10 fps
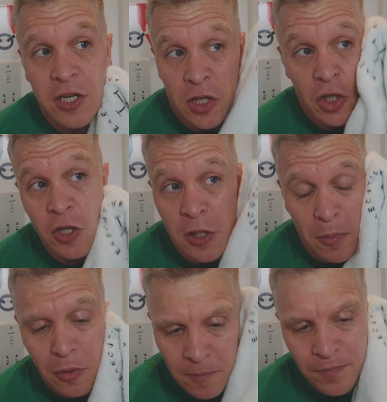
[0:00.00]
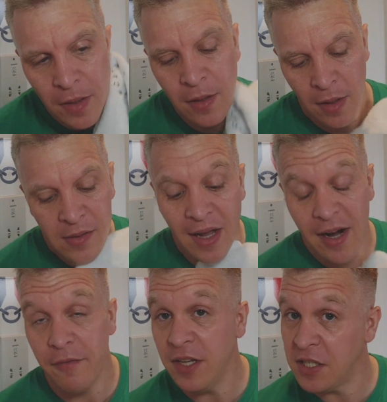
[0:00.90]
adjustable, and
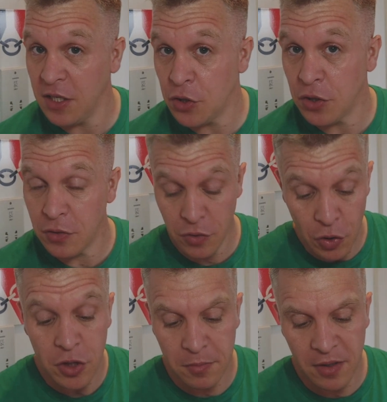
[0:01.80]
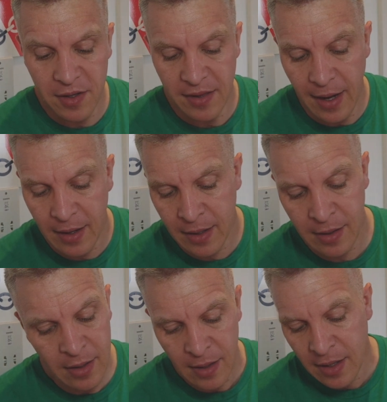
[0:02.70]
a vintage adjustable at that.
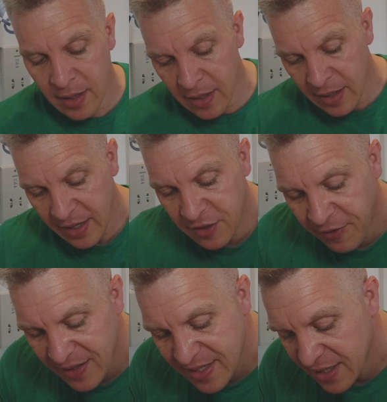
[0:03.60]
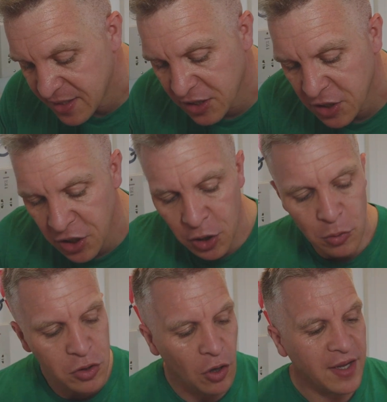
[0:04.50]
It's fantastic to
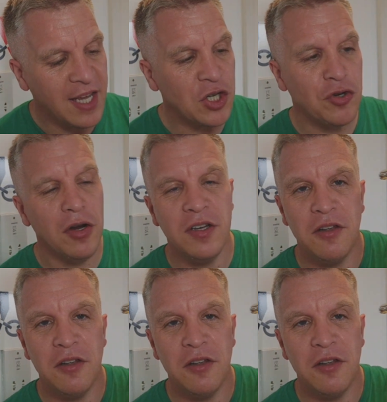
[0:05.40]
use like history on